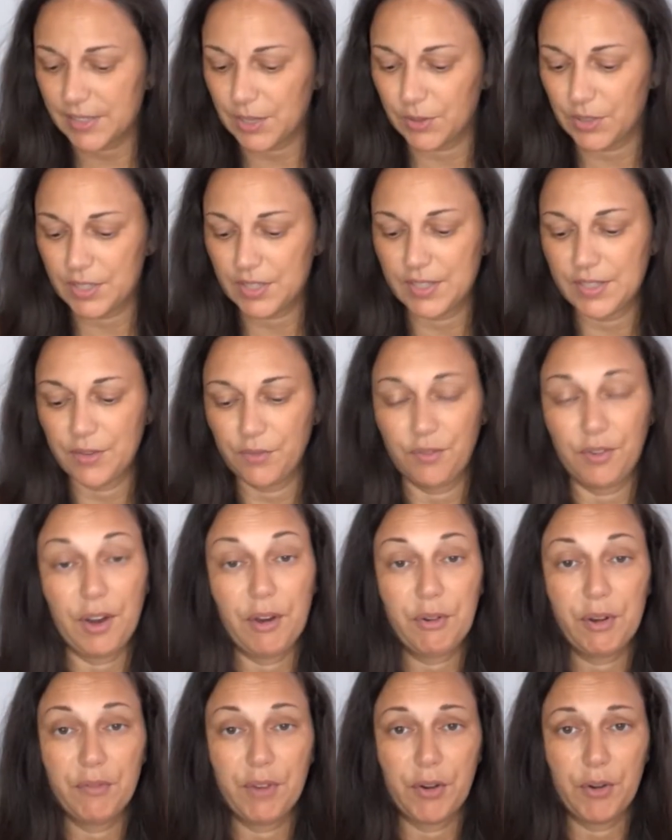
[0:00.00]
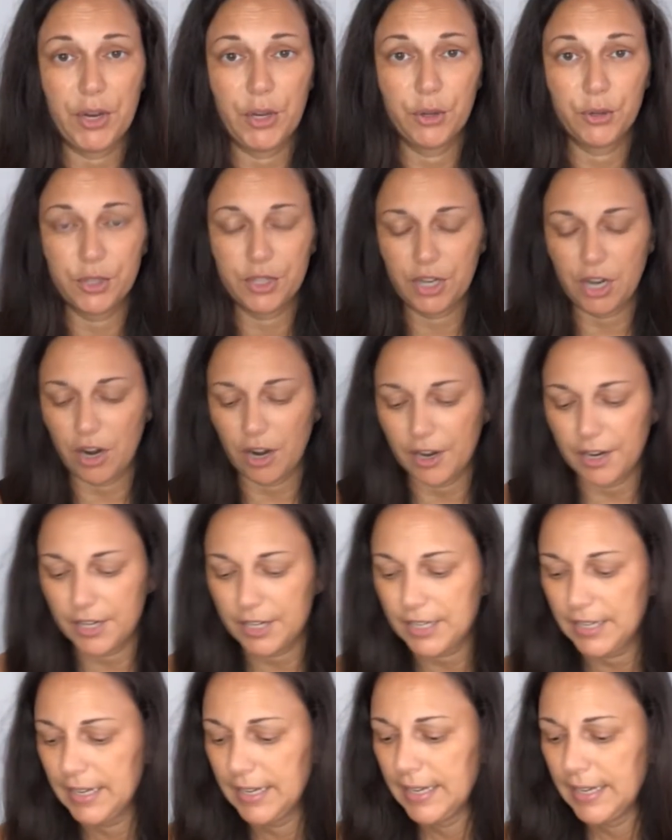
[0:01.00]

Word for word: So this is a very, very good card.